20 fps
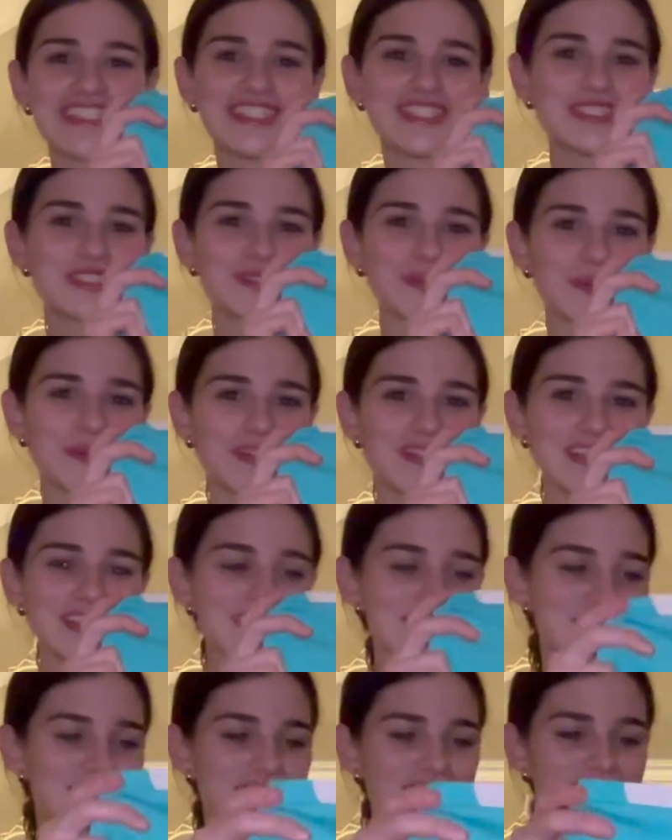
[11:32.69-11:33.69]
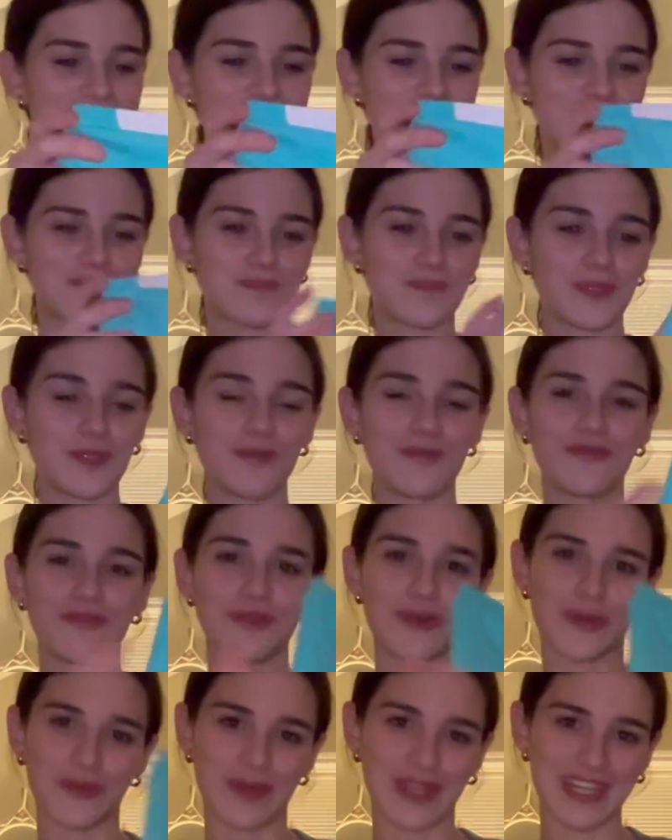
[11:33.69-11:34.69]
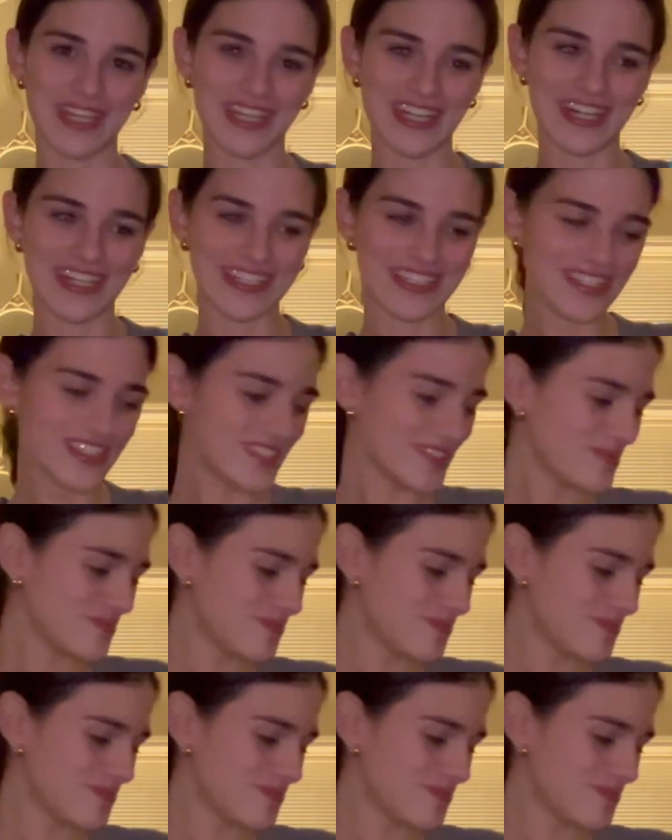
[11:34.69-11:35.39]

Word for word: shorts in this beautiful green color.